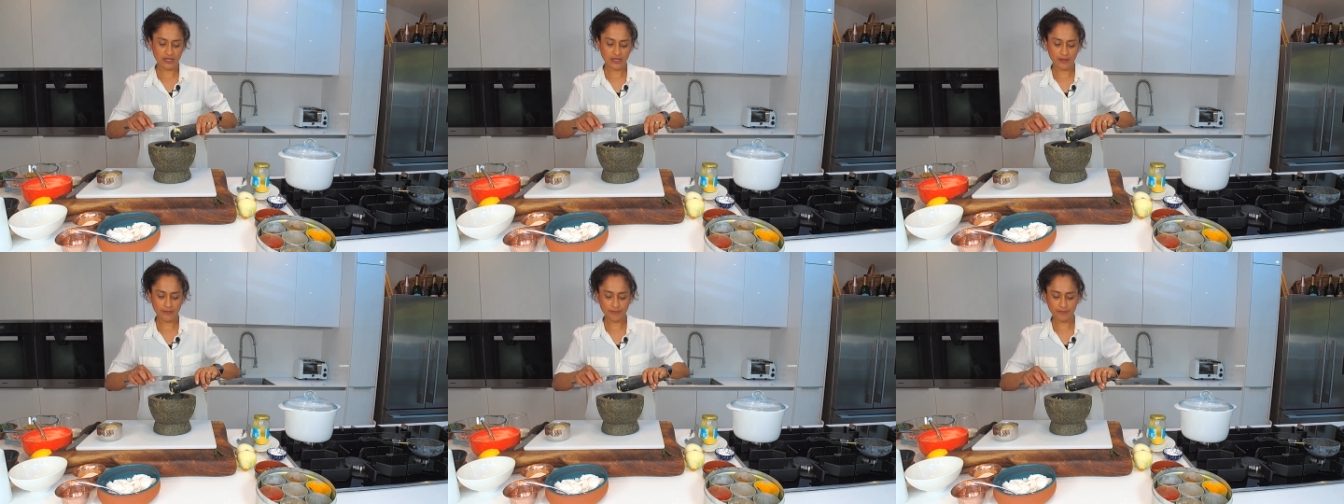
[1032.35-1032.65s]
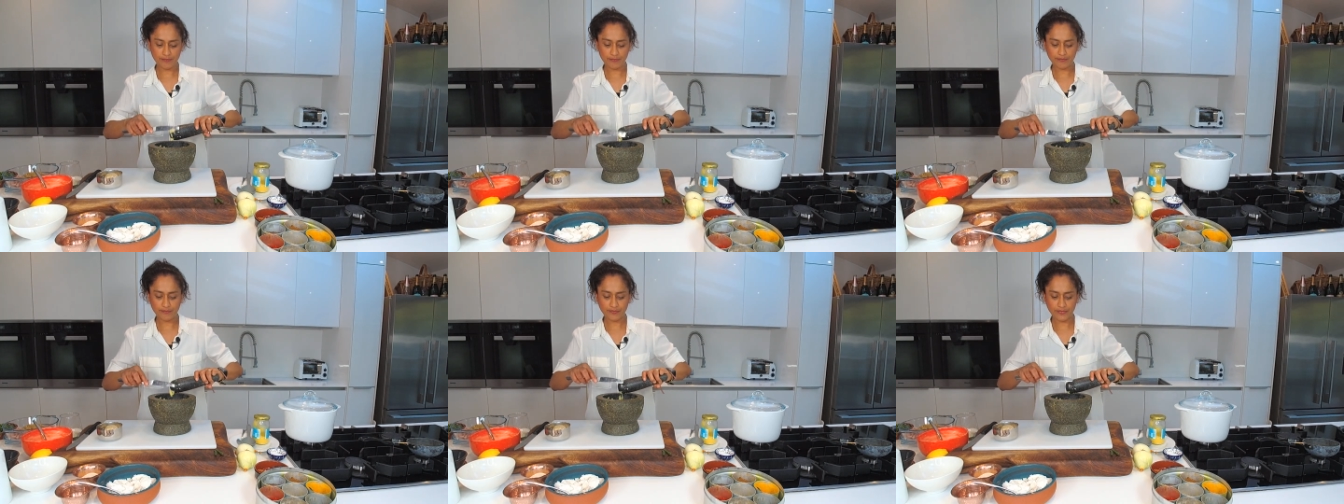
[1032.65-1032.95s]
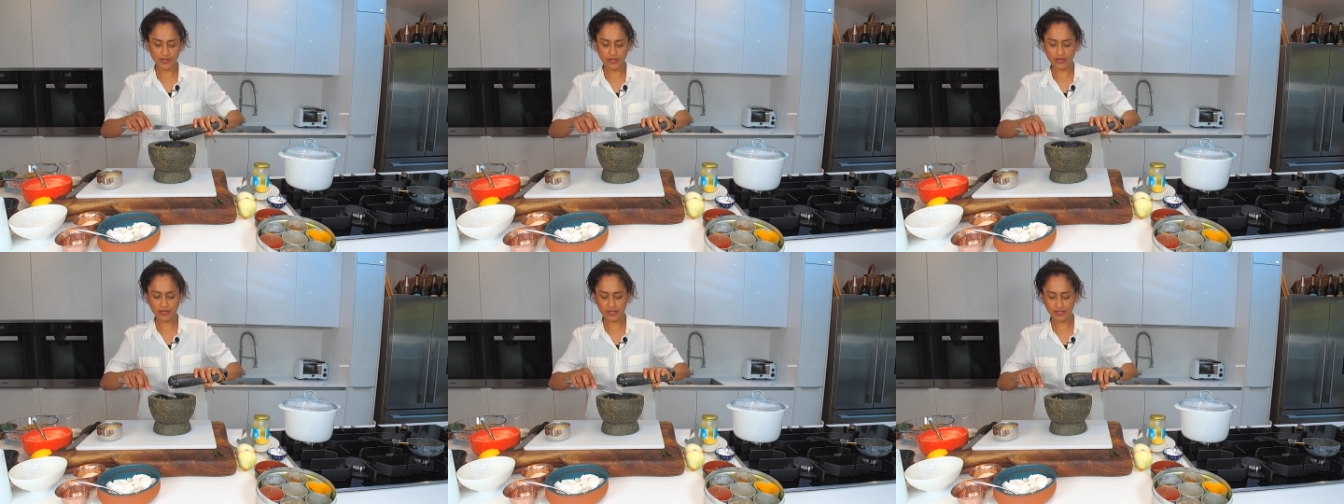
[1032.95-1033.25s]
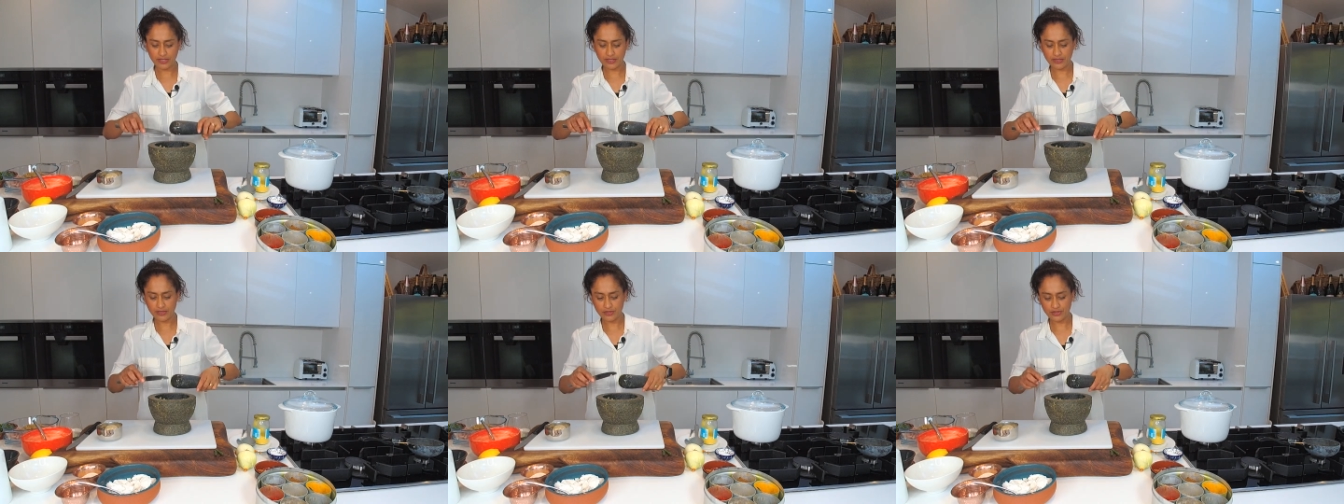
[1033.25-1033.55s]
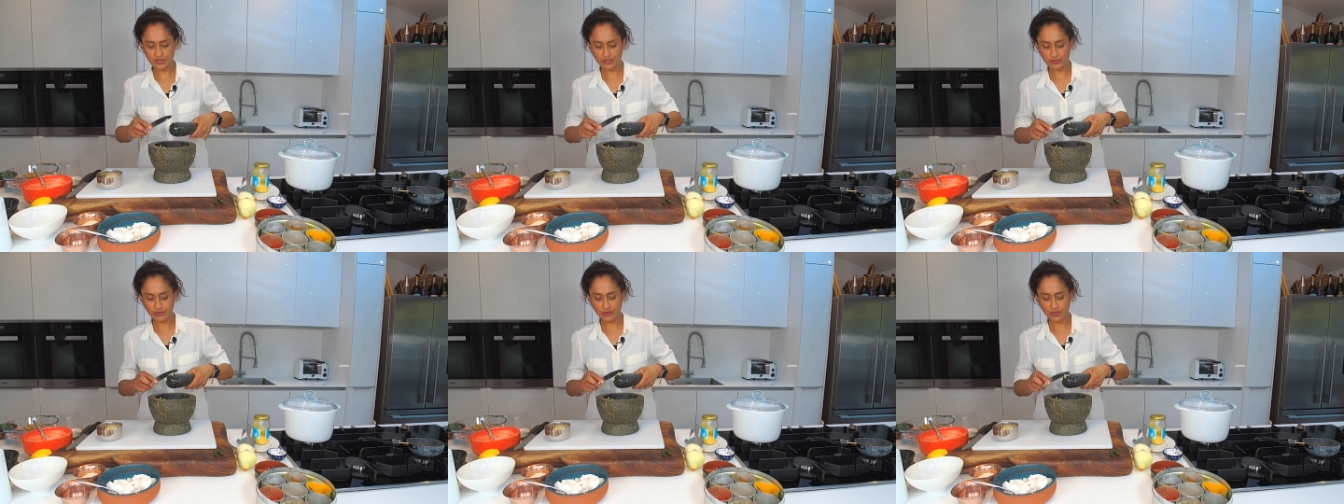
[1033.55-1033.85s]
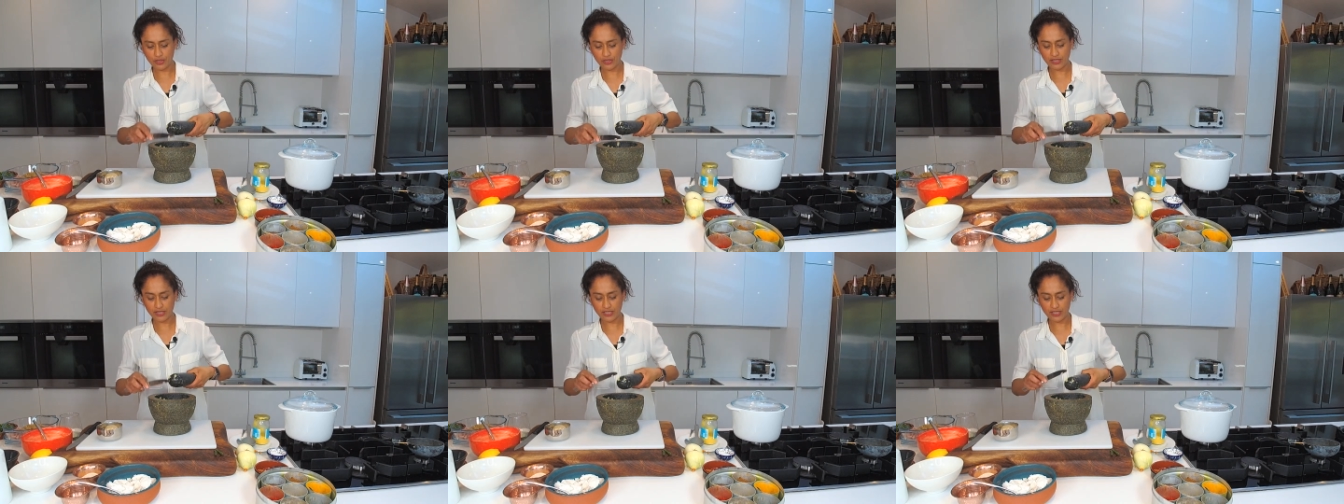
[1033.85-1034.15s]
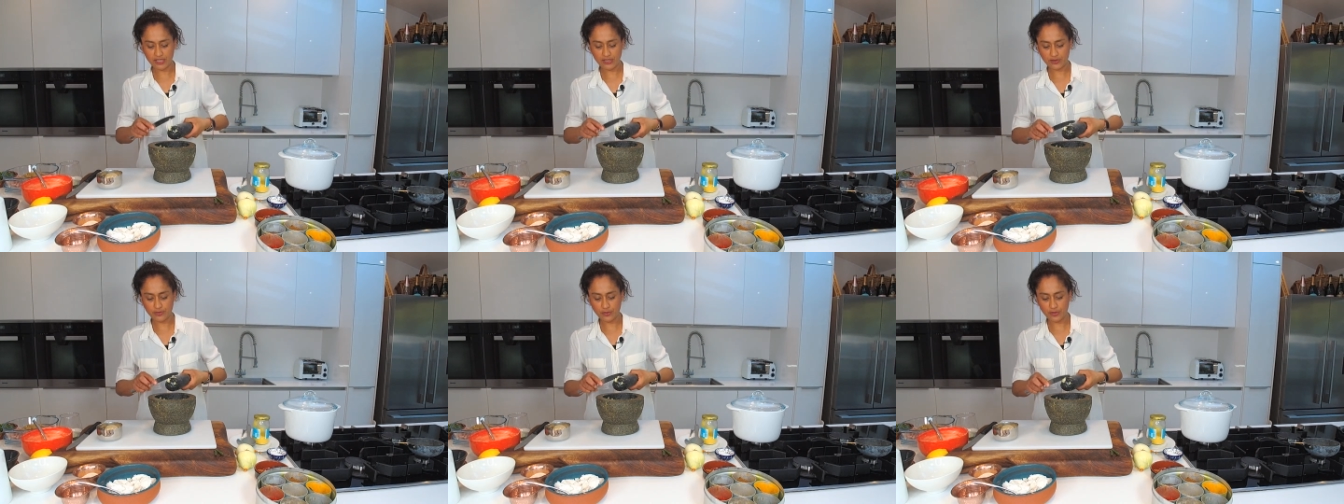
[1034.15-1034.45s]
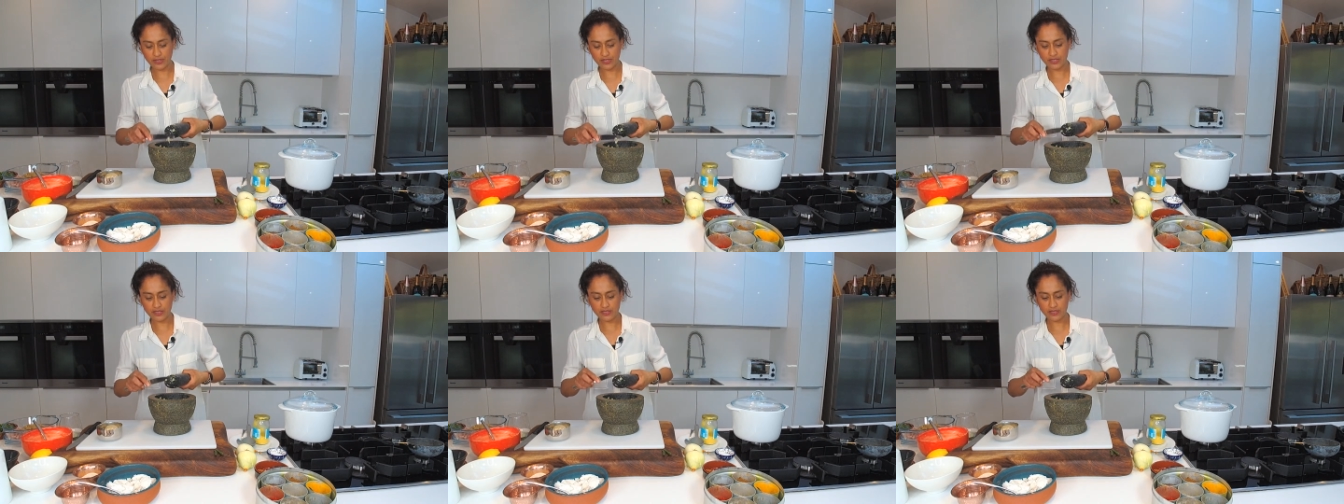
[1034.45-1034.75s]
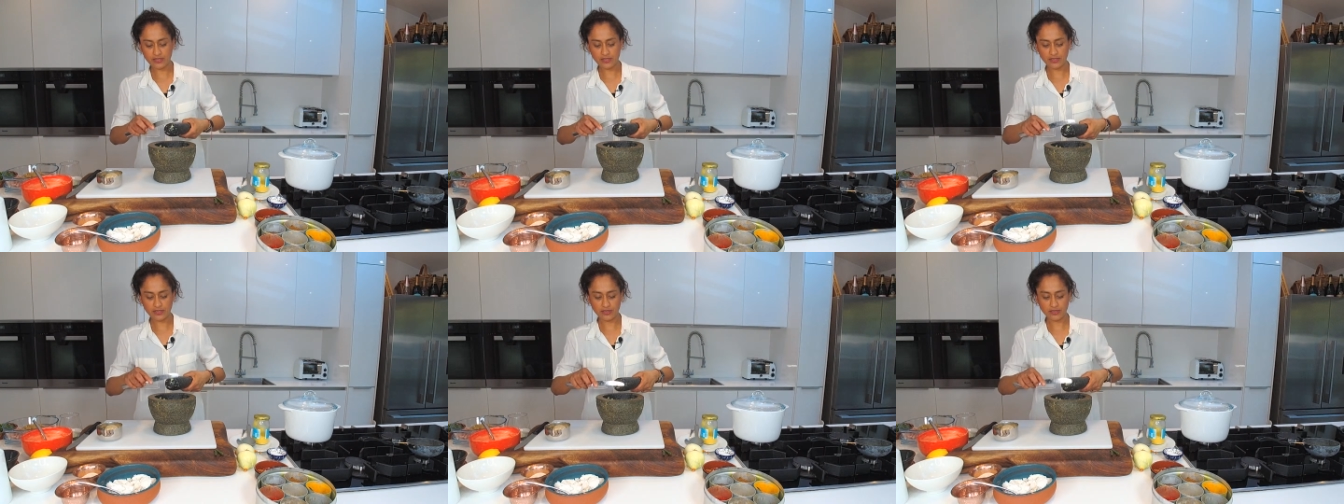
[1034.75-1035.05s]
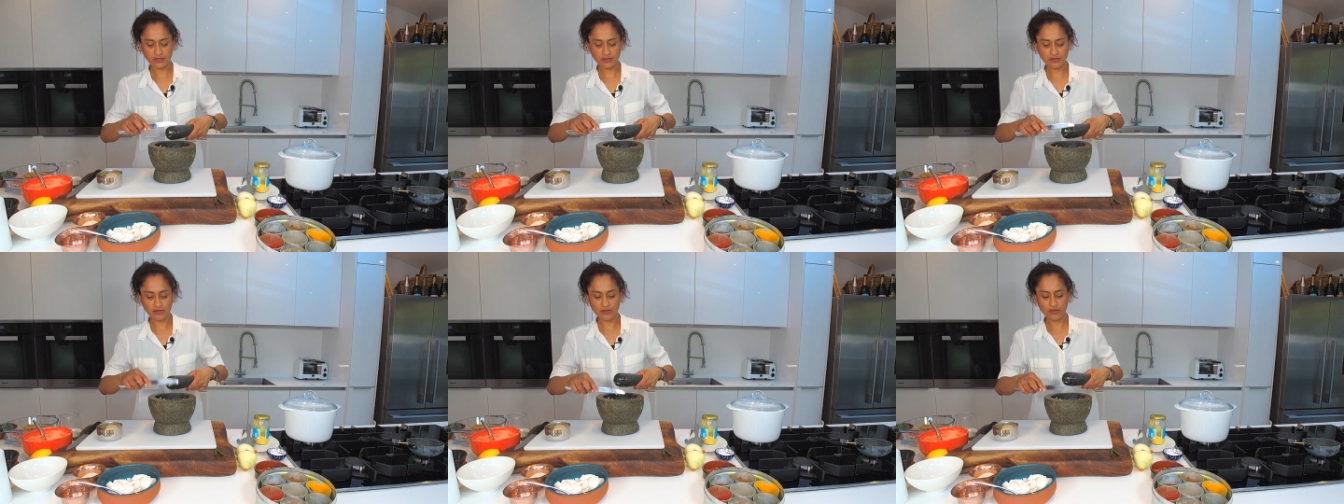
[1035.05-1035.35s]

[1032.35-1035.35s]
I do like these ones that are,